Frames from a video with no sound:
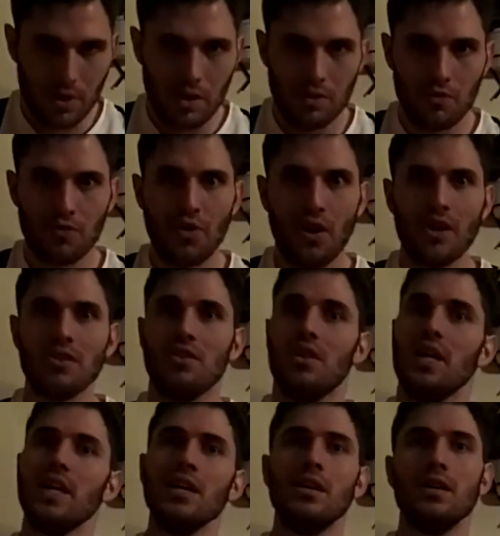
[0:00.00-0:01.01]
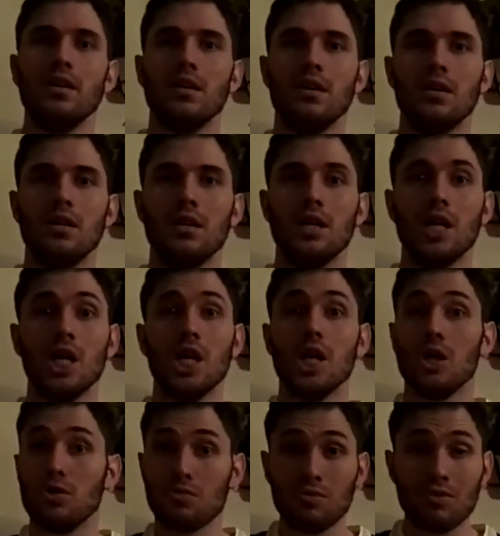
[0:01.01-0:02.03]
Finally,
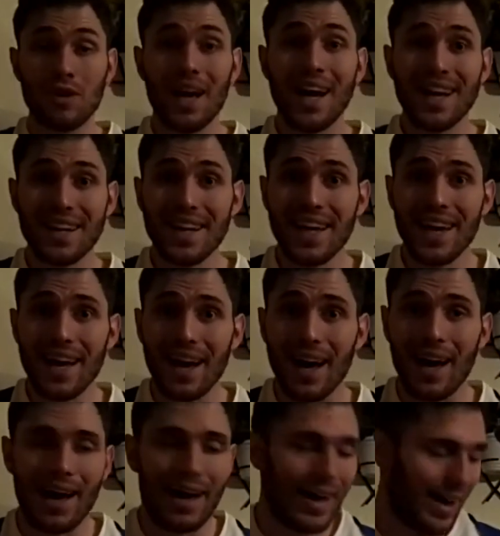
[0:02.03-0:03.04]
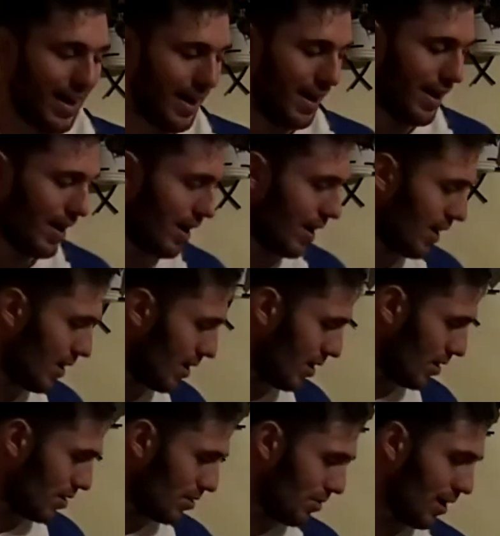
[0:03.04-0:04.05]
we're out of here.
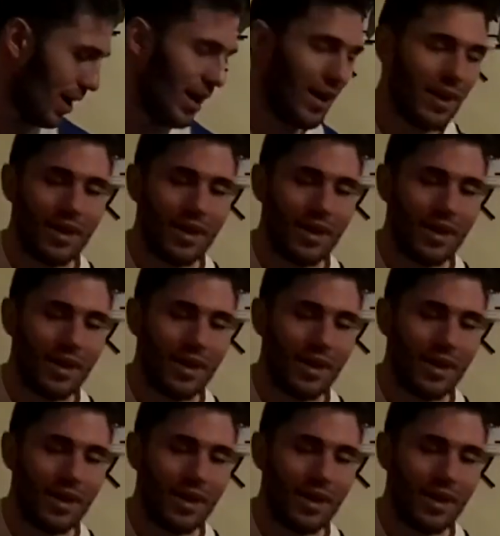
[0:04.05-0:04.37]
Right.